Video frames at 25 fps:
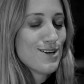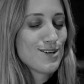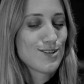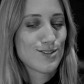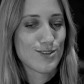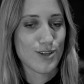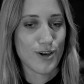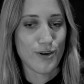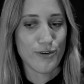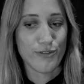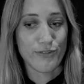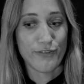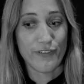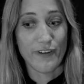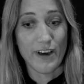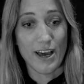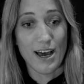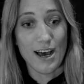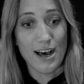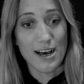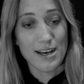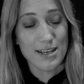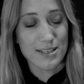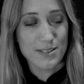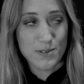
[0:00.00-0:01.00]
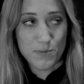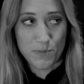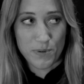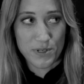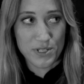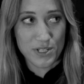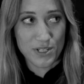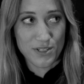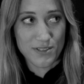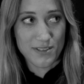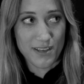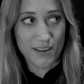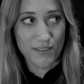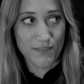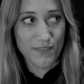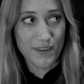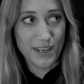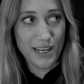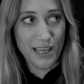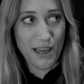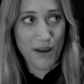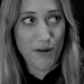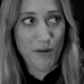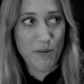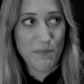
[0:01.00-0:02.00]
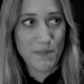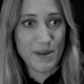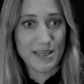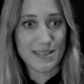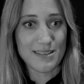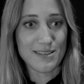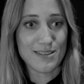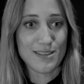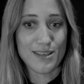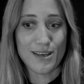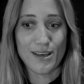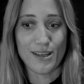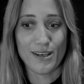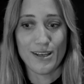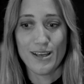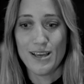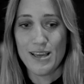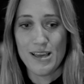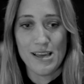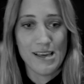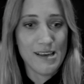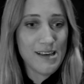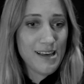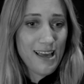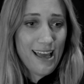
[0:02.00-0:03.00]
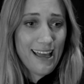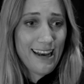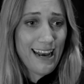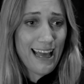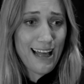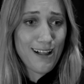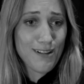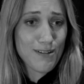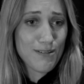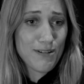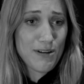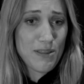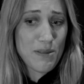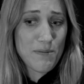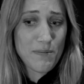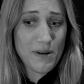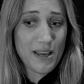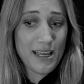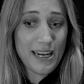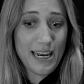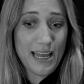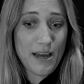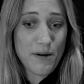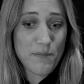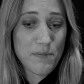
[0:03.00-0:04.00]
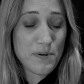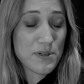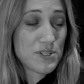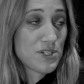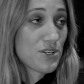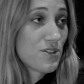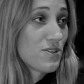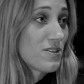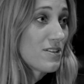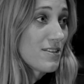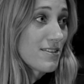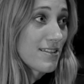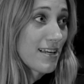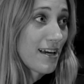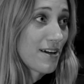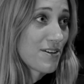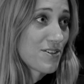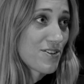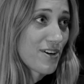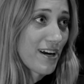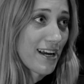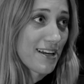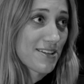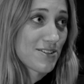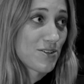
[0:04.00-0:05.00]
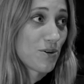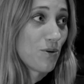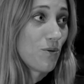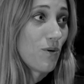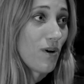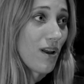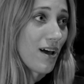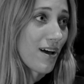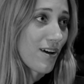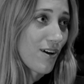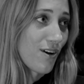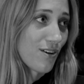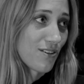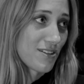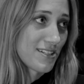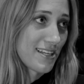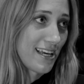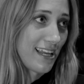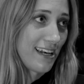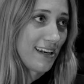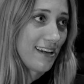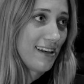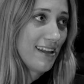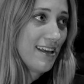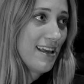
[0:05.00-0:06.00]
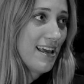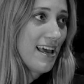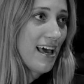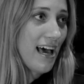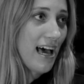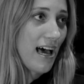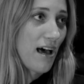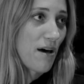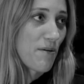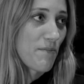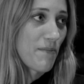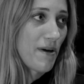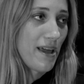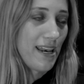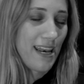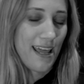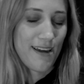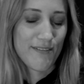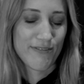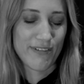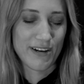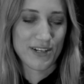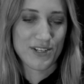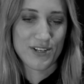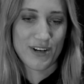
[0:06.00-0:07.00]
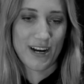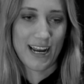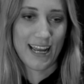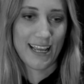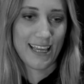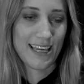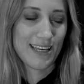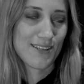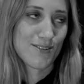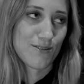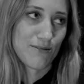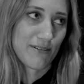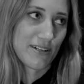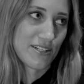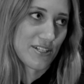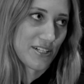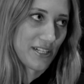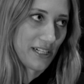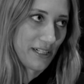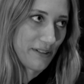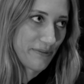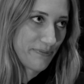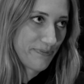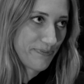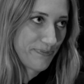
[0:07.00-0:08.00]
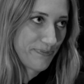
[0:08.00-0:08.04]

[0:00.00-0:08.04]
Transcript: So for us producing video, it means that an algorithm can now produce the soundtracks to all our content, and every track is original.